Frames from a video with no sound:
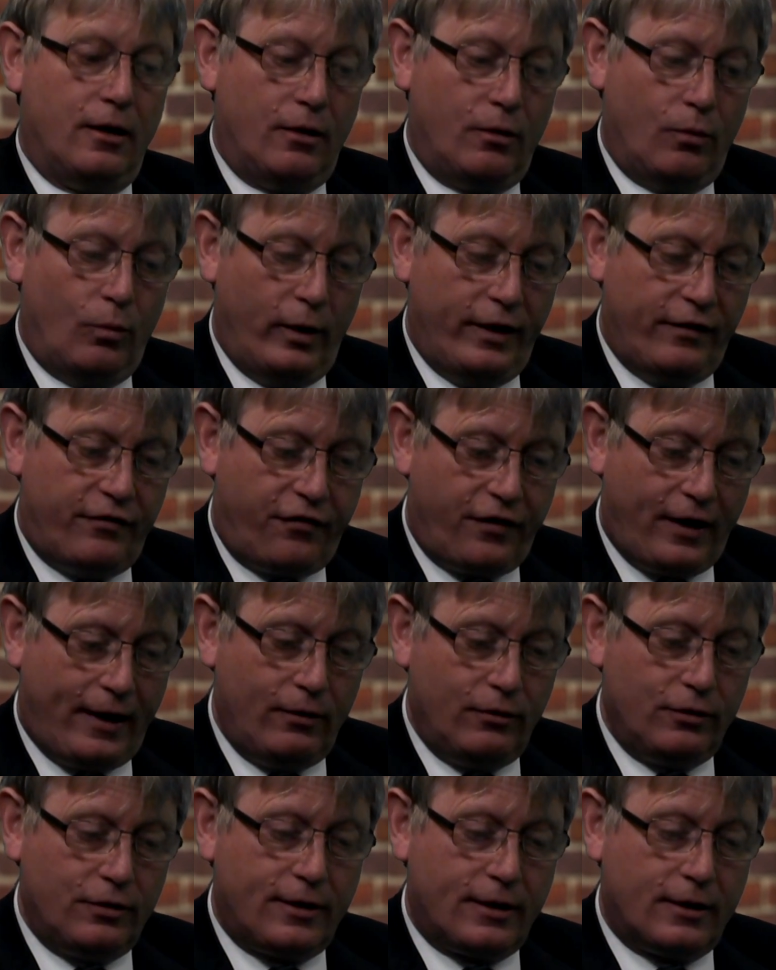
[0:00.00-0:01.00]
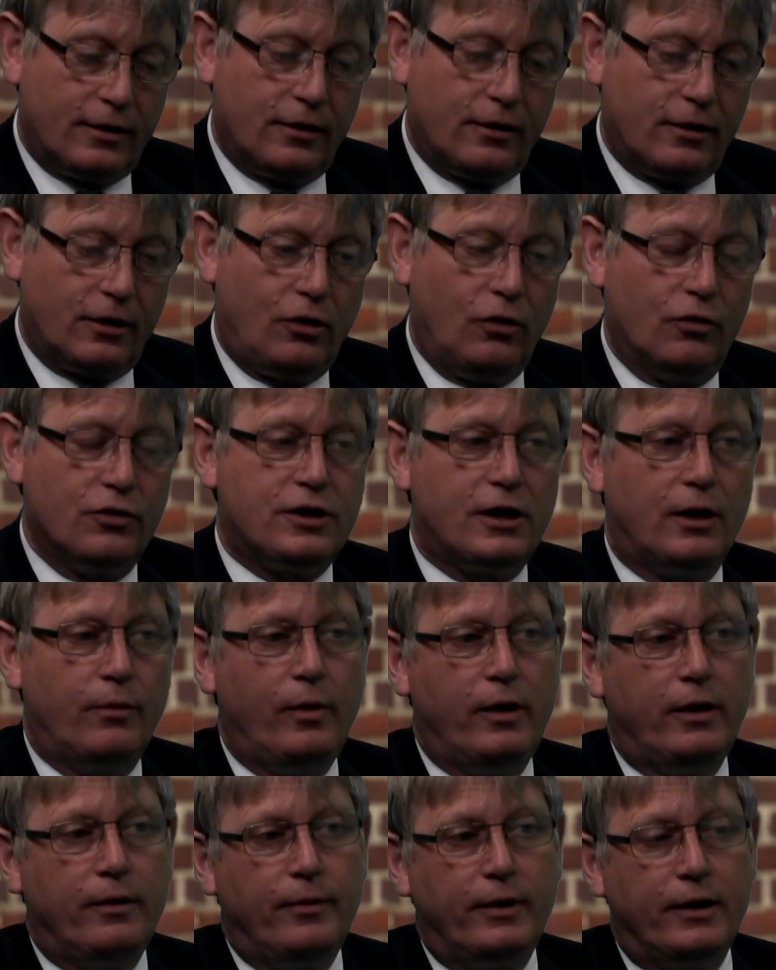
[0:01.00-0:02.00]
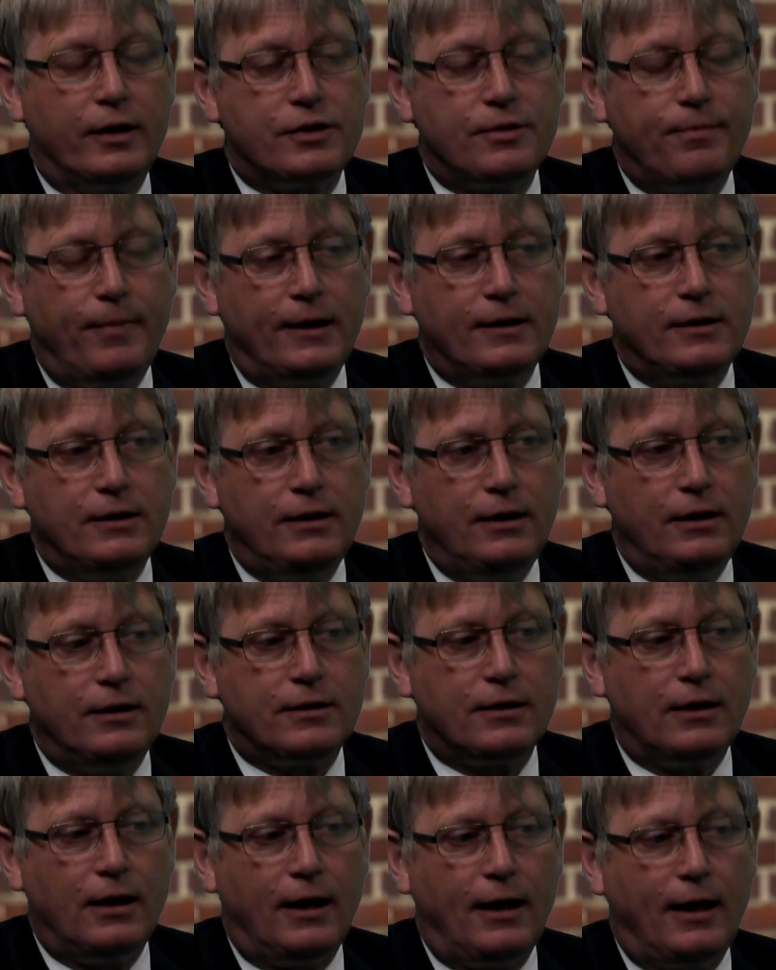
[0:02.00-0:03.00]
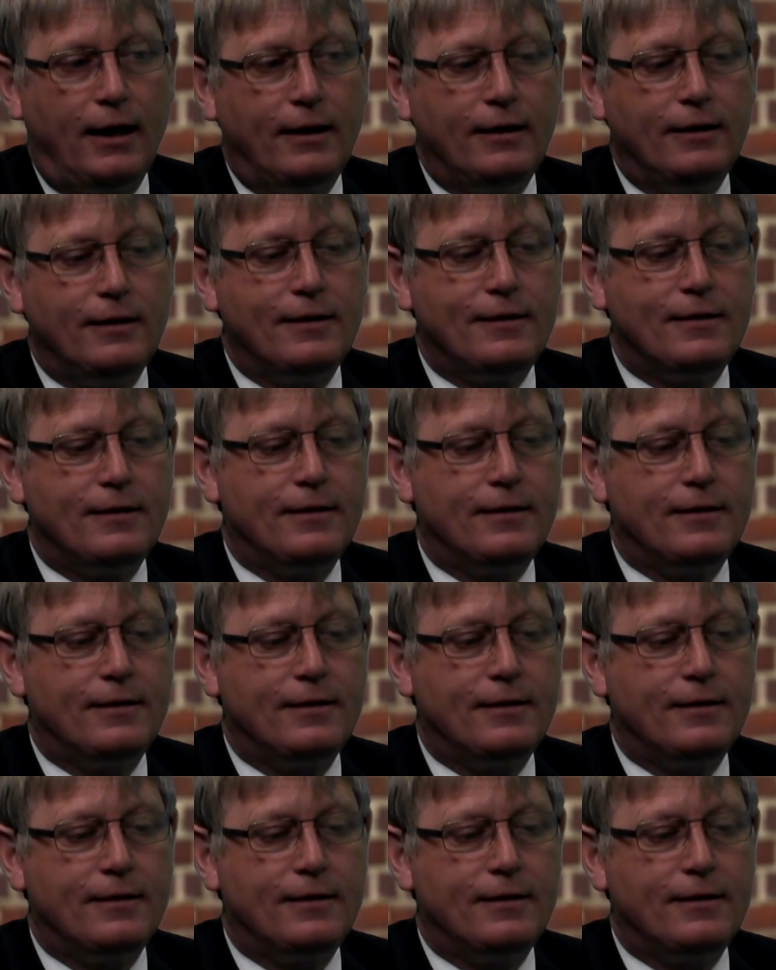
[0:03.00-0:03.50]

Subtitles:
We found that the contact where we expected it, and